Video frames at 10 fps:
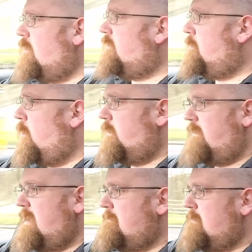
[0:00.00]

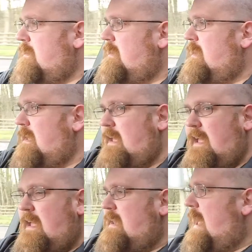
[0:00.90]
sporty
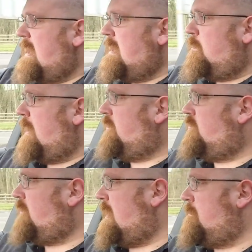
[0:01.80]
in any way,
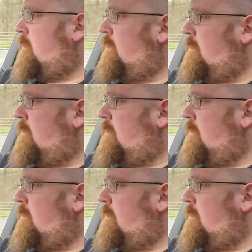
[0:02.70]
shape or